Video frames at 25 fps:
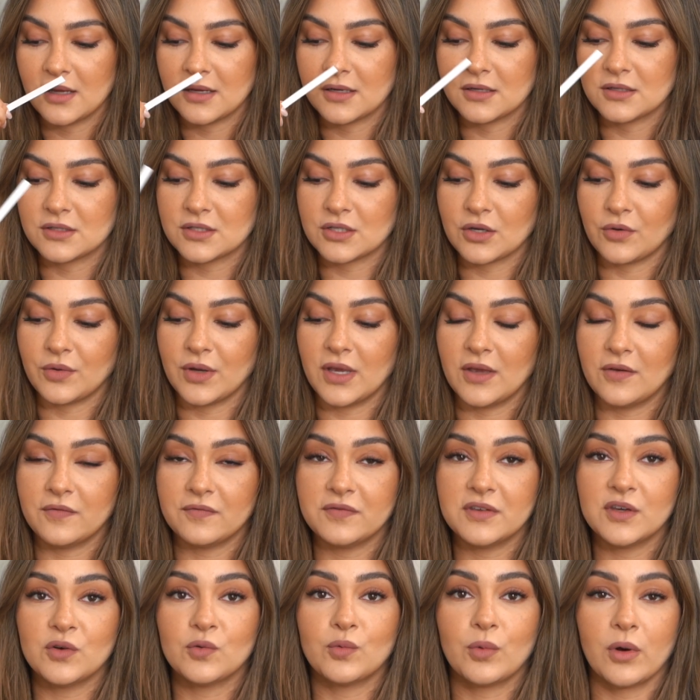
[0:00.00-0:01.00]
So if
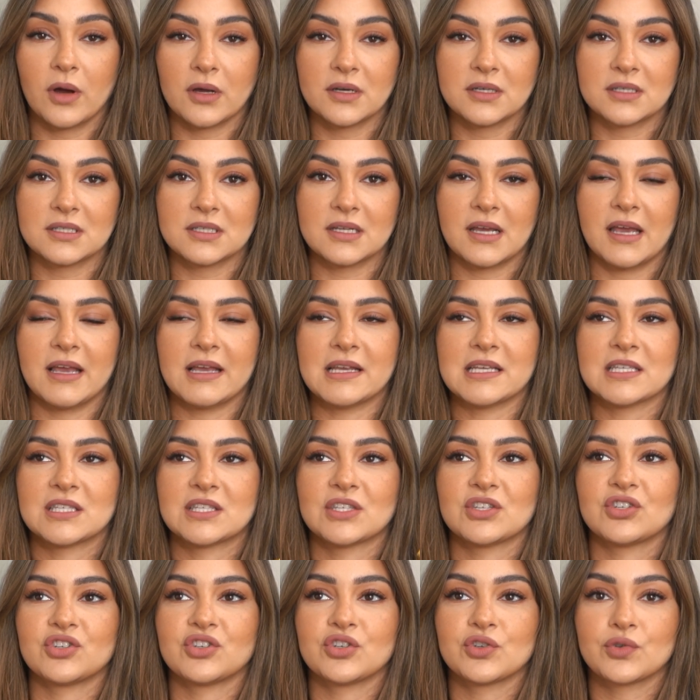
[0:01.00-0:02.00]
you want a
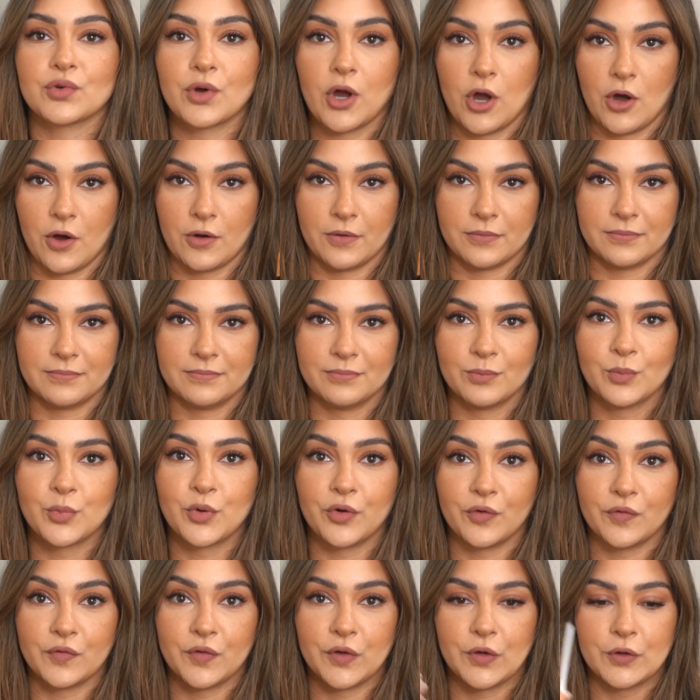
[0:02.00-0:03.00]
strong
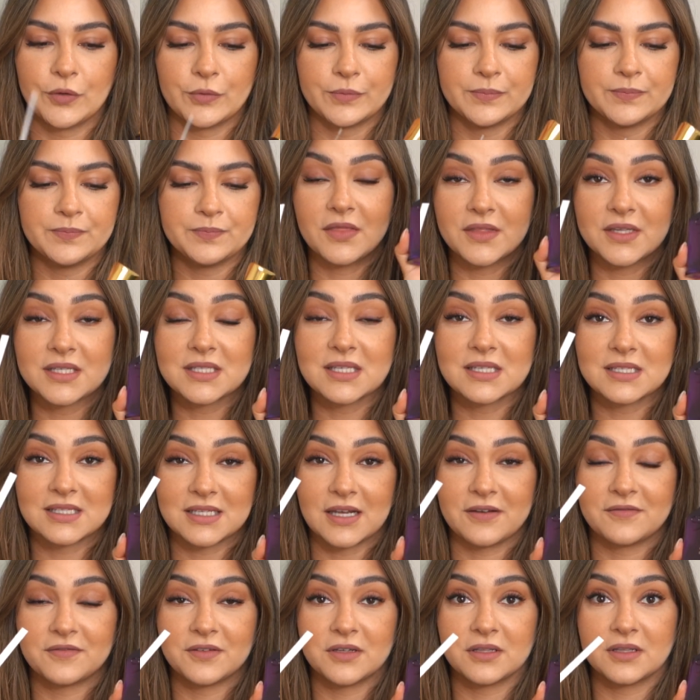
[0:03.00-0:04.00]
perfume, this is
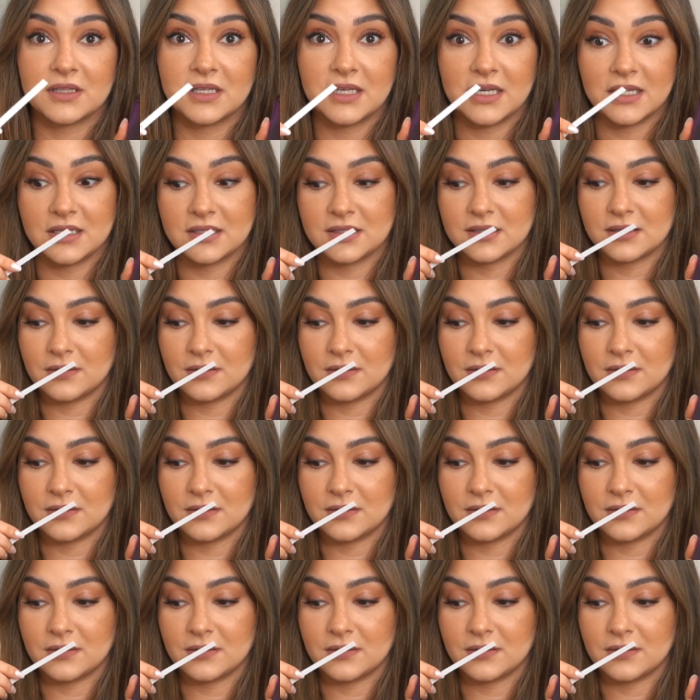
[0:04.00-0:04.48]
definitely it.